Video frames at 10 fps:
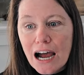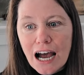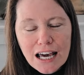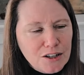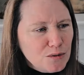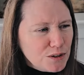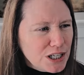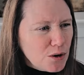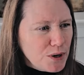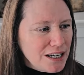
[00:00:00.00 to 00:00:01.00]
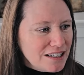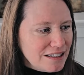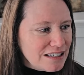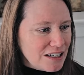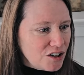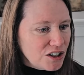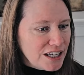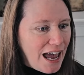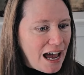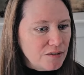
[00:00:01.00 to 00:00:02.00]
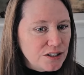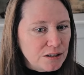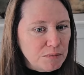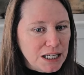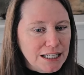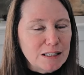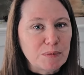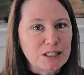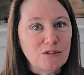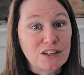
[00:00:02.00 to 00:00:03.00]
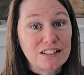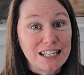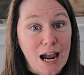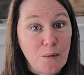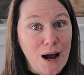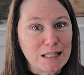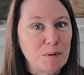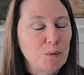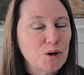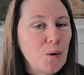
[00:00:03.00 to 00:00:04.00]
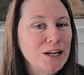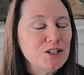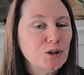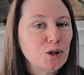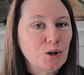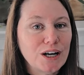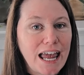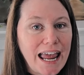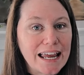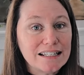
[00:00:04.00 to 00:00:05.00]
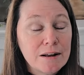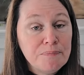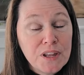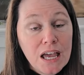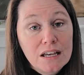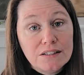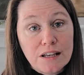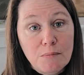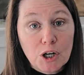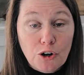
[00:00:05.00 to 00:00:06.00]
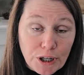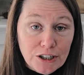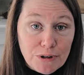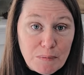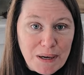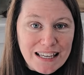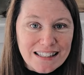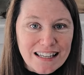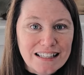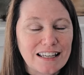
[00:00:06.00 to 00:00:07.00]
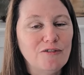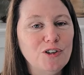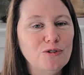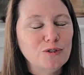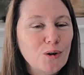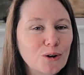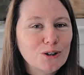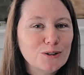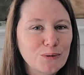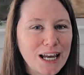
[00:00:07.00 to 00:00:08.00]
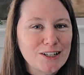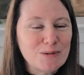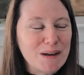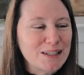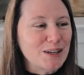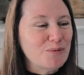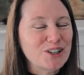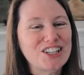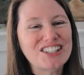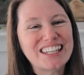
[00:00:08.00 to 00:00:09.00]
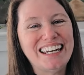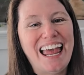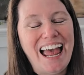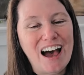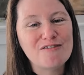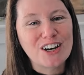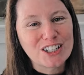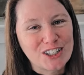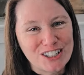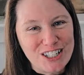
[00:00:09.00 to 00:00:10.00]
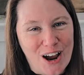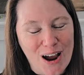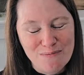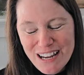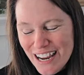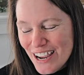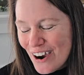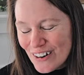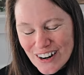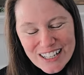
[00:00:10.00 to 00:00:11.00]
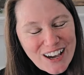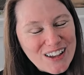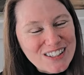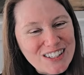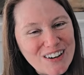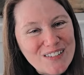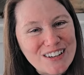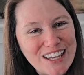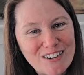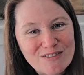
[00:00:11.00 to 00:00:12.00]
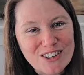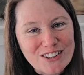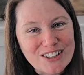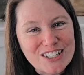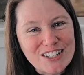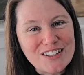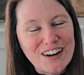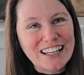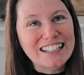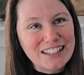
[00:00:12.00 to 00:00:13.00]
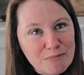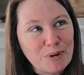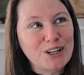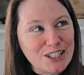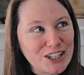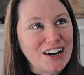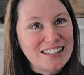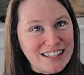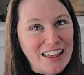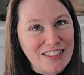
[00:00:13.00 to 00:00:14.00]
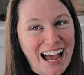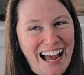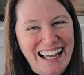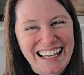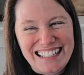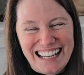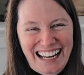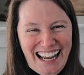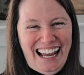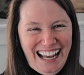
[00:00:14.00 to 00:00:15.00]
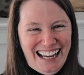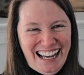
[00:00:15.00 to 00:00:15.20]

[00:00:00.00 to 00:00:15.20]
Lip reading: I don't think we necessarily have any specific DIYs, but we're going to create some greenery pieces, a few floral arrangements, and we're just gonna have a good time. All right, y'all, so without further ado, I'm pretty sure I said that.